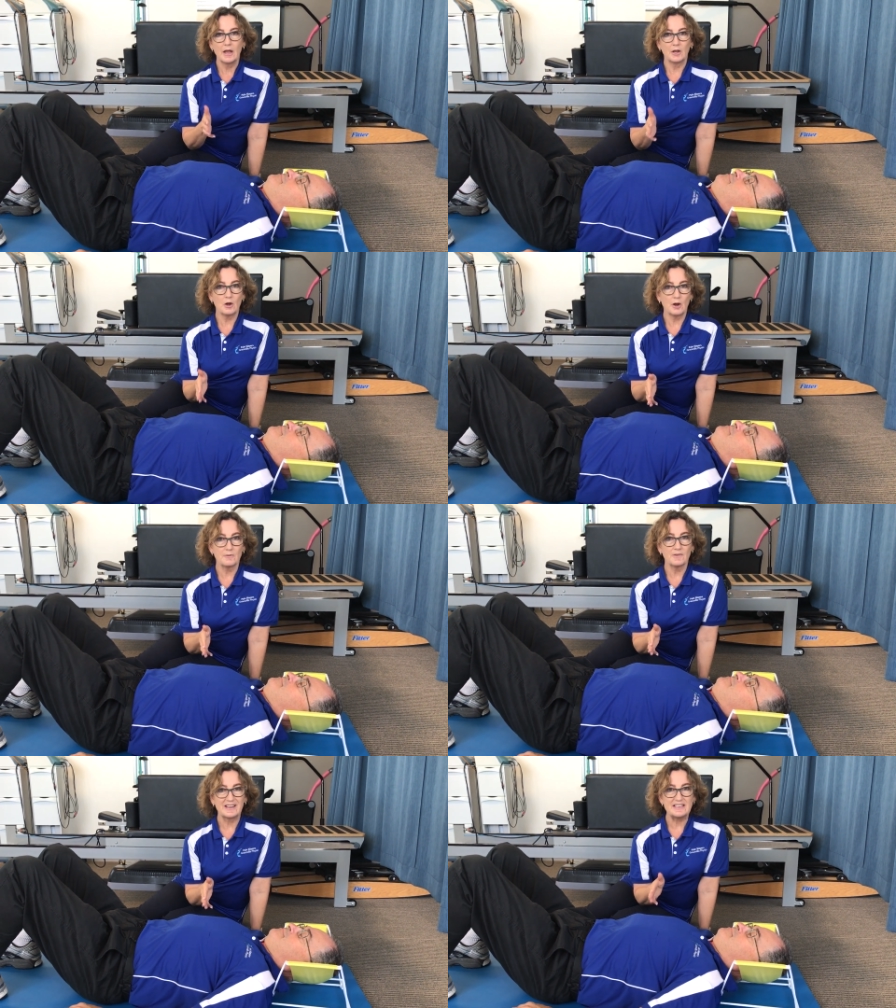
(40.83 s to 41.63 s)
and
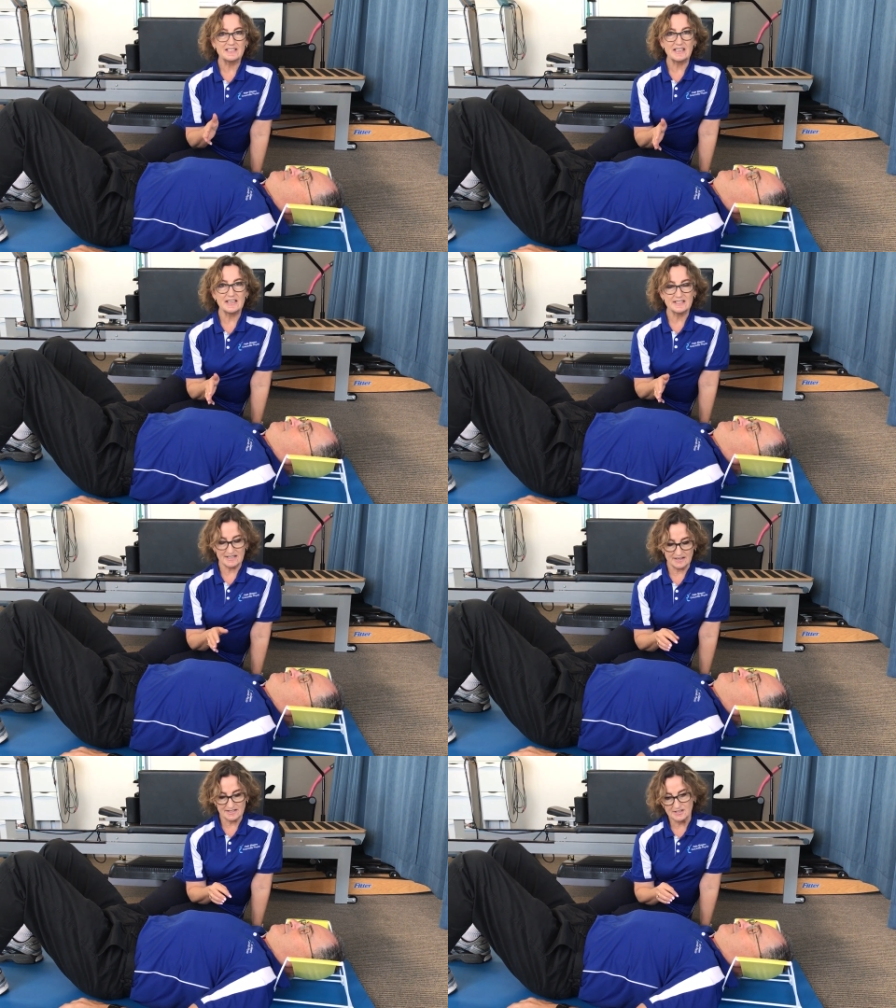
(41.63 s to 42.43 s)
hopefully
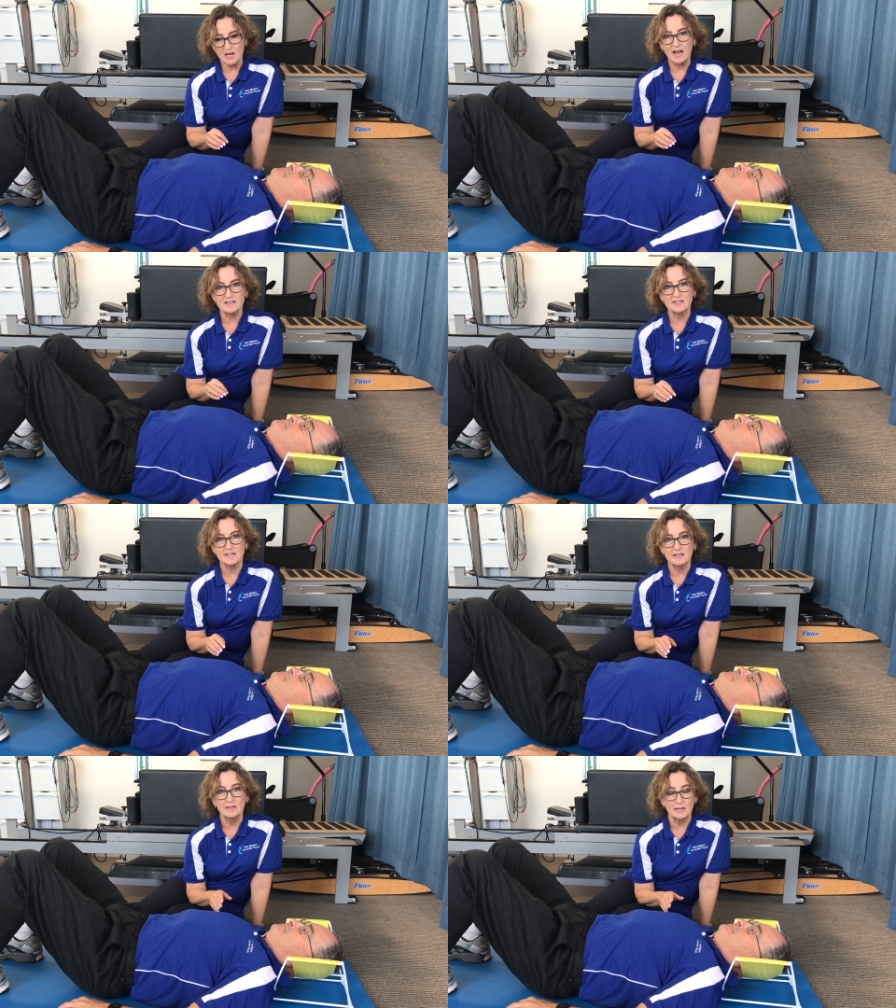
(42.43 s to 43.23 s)

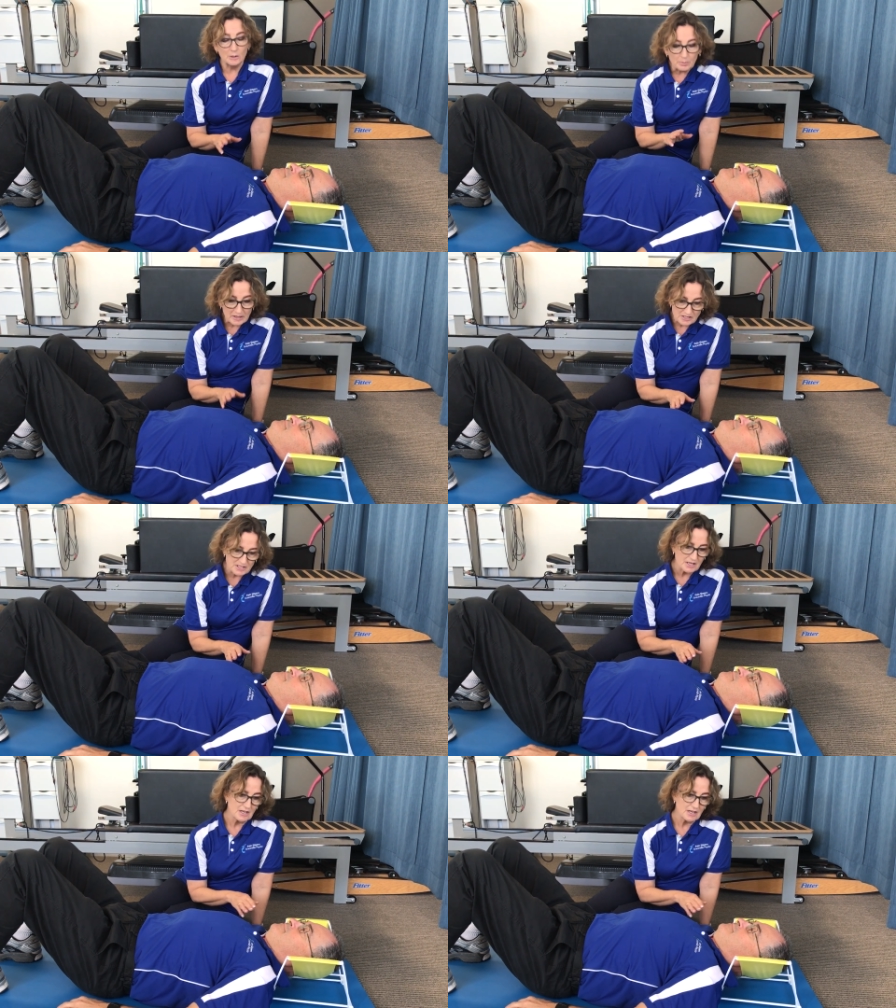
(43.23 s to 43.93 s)
desensitizes it a little bit.